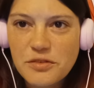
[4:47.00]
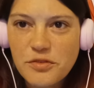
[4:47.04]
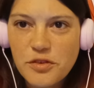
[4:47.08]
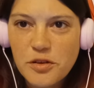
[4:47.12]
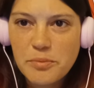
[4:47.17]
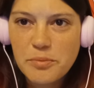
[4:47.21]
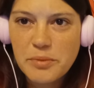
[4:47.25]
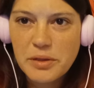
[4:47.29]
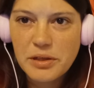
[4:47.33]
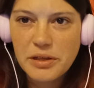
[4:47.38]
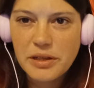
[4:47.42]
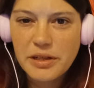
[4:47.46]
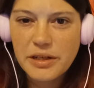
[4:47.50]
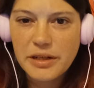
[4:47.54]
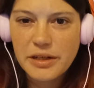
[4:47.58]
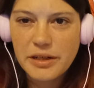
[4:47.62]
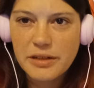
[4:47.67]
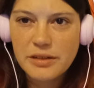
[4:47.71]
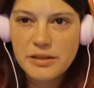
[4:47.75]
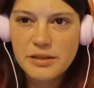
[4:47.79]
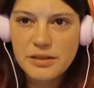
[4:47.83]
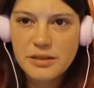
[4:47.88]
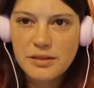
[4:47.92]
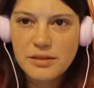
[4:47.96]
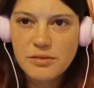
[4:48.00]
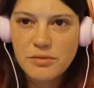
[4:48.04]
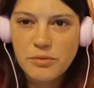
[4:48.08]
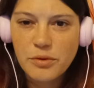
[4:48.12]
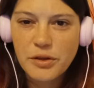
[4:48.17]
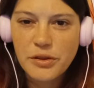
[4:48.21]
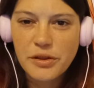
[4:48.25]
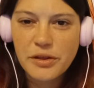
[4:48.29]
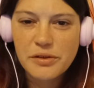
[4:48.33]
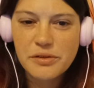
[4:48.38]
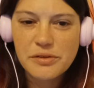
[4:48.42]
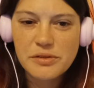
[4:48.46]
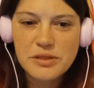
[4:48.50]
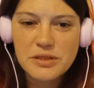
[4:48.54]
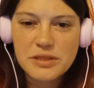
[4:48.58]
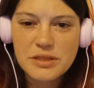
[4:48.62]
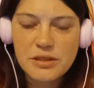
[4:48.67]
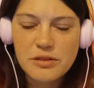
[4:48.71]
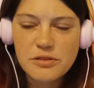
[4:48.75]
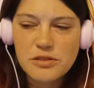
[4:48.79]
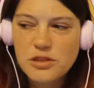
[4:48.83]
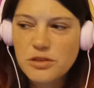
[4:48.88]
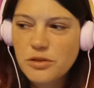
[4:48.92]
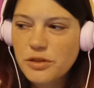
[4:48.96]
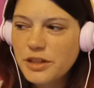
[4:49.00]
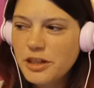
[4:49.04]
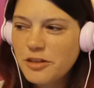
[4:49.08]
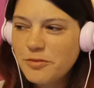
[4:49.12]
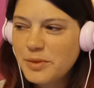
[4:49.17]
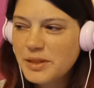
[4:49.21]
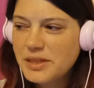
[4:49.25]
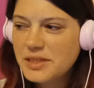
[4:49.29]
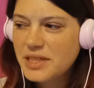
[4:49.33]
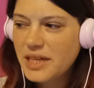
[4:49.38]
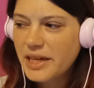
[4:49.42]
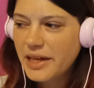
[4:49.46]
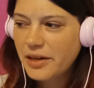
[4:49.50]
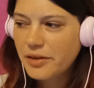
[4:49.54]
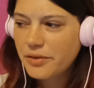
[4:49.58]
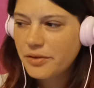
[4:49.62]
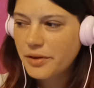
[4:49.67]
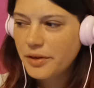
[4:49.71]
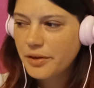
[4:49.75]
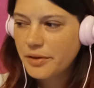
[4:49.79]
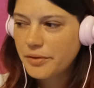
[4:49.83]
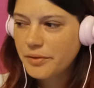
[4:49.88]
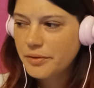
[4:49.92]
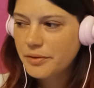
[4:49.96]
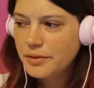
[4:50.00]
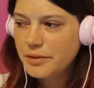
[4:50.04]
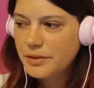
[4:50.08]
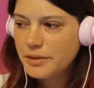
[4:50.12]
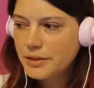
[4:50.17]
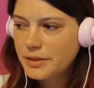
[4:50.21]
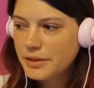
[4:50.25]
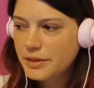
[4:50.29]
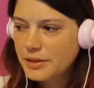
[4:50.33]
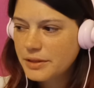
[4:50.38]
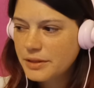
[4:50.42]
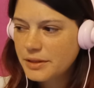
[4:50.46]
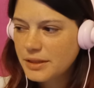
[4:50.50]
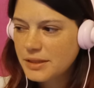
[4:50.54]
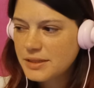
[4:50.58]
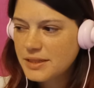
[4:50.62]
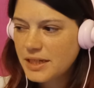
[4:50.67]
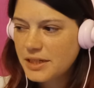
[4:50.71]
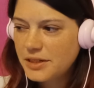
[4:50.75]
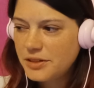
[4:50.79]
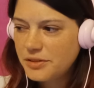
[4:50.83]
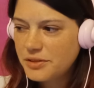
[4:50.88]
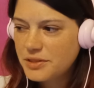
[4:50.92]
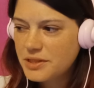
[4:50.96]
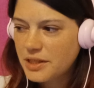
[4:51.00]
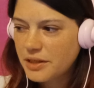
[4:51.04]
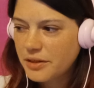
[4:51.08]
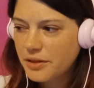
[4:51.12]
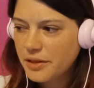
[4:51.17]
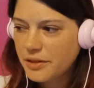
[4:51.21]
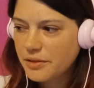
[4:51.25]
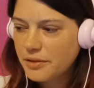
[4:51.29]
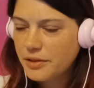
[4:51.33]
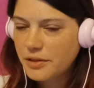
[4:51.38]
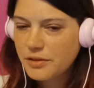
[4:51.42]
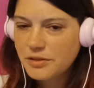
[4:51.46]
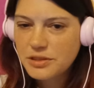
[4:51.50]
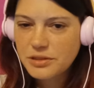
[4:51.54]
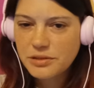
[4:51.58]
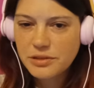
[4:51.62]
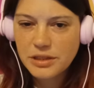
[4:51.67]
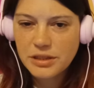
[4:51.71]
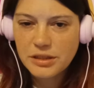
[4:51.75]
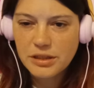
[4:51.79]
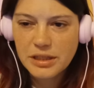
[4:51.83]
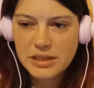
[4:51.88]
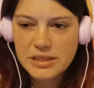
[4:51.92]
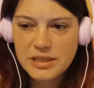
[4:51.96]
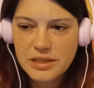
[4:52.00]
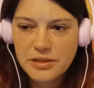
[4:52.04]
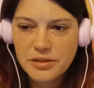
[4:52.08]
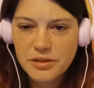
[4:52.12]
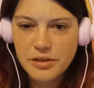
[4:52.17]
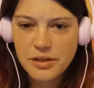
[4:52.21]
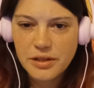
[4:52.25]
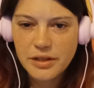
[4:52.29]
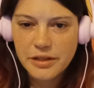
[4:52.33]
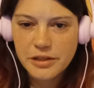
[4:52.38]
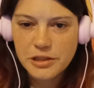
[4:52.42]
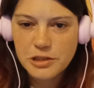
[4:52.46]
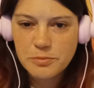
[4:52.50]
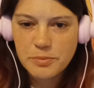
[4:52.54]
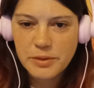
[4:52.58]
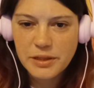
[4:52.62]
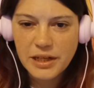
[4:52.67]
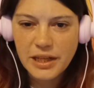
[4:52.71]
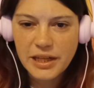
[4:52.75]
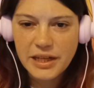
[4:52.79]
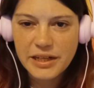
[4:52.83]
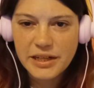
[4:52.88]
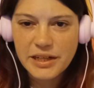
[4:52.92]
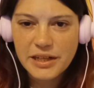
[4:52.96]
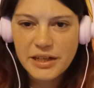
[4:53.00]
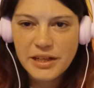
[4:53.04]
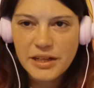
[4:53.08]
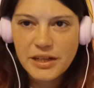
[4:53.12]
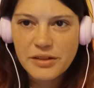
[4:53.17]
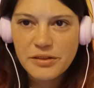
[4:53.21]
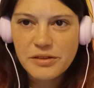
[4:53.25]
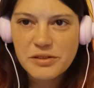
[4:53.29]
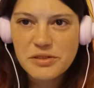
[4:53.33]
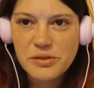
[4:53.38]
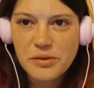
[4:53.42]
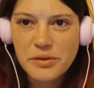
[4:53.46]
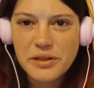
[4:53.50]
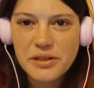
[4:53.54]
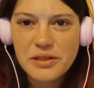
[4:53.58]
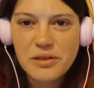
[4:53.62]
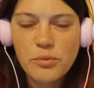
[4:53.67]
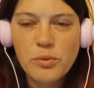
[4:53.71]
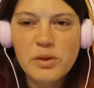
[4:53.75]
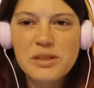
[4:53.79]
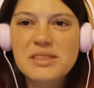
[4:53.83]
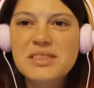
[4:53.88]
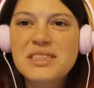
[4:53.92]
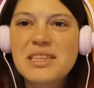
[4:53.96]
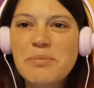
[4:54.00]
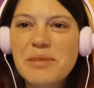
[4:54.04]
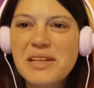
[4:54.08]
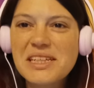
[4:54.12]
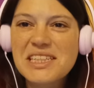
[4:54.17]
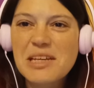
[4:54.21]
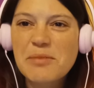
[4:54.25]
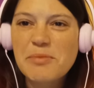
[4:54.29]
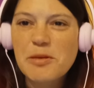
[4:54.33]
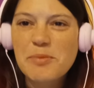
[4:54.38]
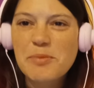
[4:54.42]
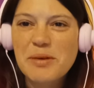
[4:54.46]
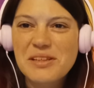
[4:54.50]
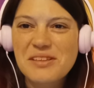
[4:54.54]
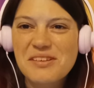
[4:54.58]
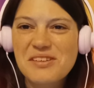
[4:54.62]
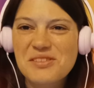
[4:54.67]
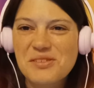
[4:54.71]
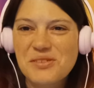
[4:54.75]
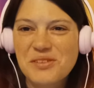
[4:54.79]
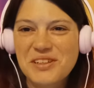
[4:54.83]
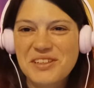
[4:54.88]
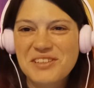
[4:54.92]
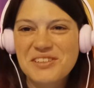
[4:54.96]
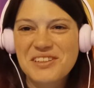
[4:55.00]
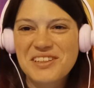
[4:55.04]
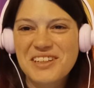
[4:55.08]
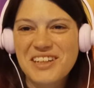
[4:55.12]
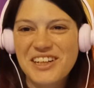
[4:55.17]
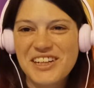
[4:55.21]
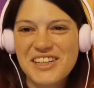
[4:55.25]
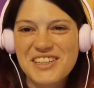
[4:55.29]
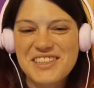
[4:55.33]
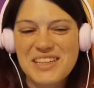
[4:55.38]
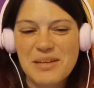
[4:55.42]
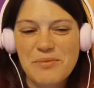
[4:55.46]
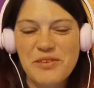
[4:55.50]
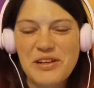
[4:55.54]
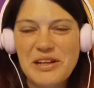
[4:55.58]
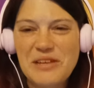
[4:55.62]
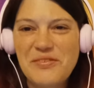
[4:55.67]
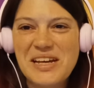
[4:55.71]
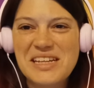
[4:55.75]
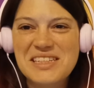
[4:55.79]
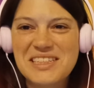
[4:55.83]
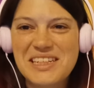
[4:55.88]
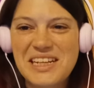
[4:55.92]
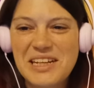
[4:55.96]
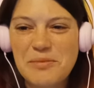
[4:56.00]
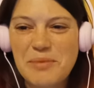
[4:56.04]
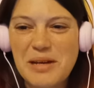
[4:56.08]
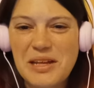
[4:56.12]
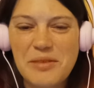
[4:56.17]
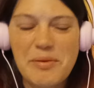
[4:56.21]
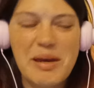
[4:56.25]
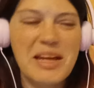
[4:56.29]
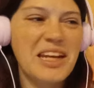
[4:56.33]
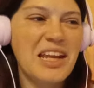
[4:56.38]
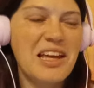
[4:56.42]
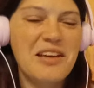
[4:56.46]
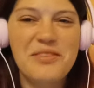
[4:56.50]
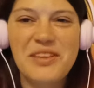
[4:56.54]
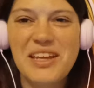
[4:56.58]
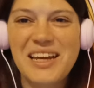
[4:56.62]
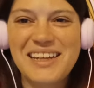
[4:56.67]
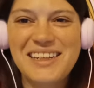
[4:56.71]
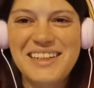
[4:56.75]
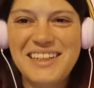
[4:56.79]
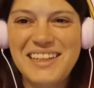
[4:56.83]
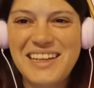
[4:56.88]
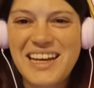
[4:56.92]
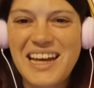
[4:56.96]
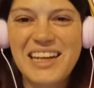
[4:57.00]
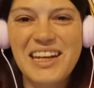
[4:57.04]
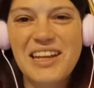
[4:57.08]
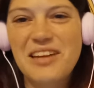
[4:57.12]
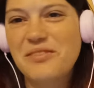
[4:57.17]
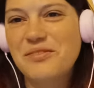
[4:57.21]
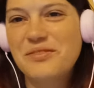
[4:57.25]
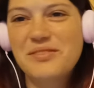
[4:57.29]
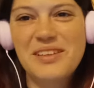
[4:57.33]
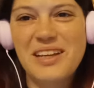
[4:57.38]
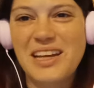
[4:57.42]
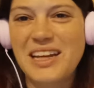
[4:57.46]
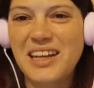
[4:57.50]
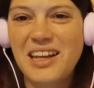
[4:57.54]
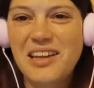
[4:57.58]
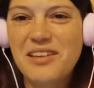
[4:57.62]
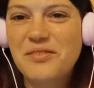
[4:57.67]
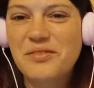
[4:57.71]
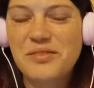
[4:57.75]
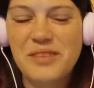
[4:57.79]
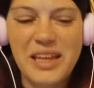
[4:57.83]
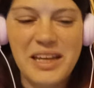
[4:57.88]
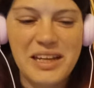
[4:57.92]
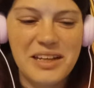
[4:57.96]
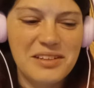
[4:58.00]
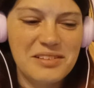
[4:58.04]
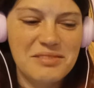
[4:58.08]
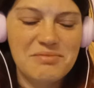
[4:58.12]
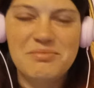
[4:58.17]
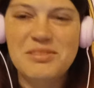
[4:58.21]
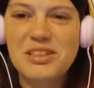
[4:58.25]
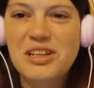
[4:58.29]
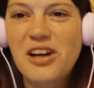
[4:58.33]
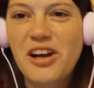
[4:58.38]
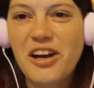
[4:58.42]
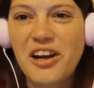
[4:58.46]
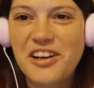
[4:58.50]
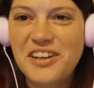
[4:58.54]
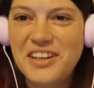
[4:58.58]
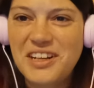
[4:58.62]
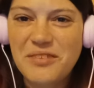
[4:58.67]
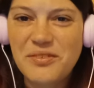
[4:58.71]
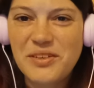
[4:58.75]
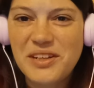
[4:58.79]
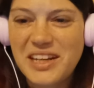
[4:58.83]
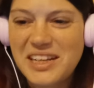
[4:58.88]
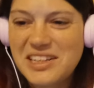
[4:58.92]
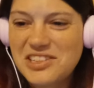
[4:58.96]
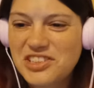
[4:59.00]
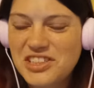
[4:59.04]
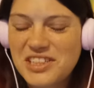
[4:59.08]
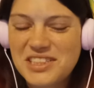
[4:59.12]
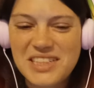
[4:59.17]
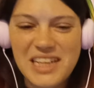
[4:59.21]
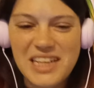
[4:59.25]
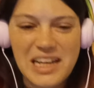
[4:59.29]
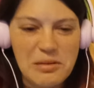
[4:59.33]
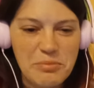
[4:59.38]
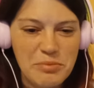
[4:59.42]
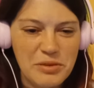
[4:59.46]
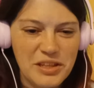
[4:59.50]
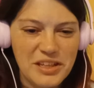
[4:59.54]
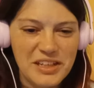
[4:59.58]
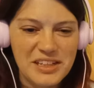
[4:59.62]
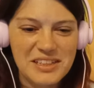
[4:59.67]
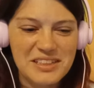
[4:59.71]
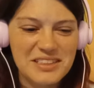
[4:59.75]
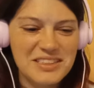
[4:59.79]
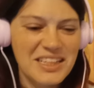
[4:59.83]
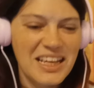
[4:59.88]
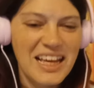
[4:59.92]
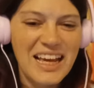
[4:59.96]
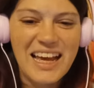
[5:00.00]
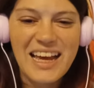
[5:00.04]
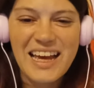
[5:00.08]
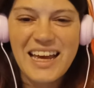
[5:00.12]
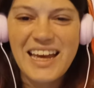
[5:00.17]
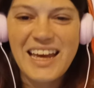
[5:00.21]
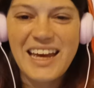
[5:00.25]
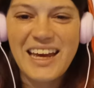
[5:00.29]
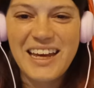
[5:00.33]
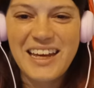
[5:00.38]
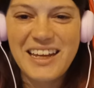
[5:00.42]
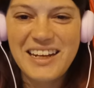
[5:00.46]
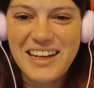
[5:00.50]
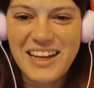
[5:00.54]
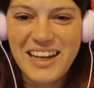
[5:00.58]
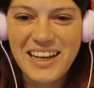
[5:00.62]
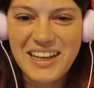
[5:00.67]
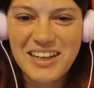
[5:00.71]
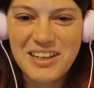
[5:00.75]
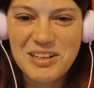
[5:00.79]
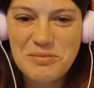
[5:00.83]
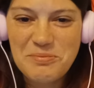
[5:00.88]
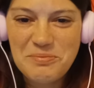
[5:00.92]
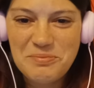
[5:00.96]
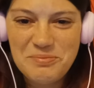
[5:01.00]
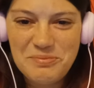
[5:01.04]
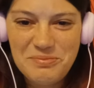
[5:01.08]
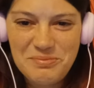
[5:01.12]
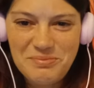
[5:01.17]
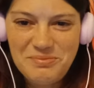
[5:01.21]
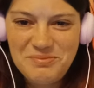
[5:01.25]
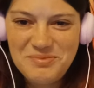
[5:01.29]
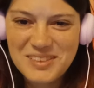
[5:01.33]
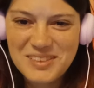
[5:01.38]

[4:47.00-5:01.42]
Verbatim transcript: look familiar. Were those those couldn't have been tarot? Because I do tarot, and those don't look like tarot cards. But like those oracle, somebody tell me about those oracle cards. I'm very fascinated by them. I love the idea. I love I love like card divination type things, and um,